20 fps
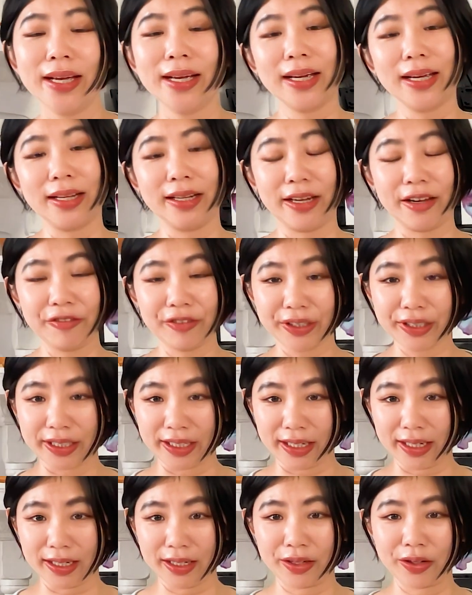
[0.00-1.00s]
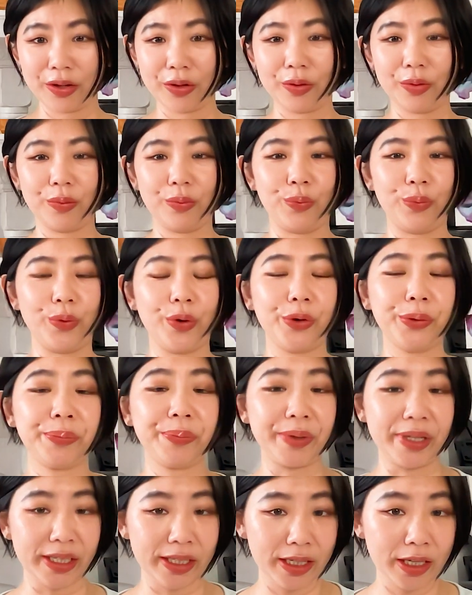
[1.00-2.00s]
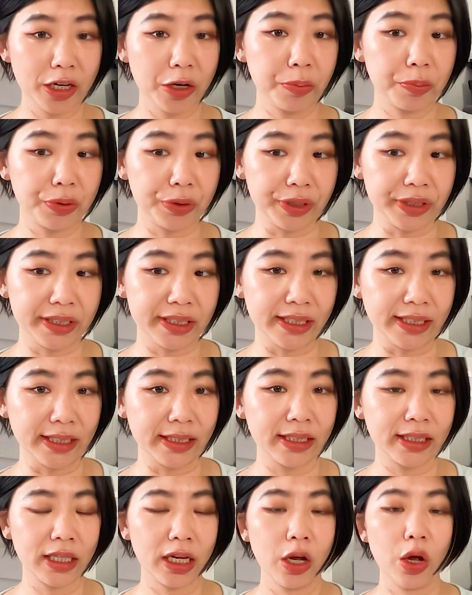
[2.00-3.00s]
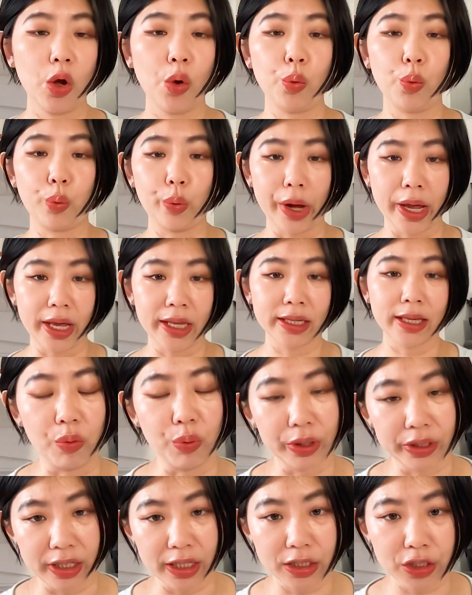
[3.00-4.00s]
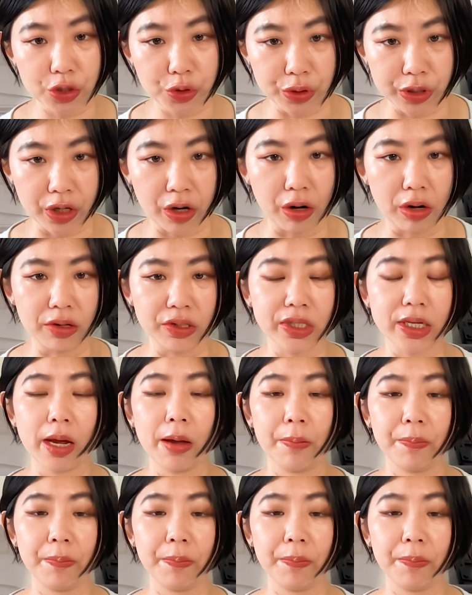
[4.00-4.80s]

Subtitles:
and everything will be printed with what the industry calls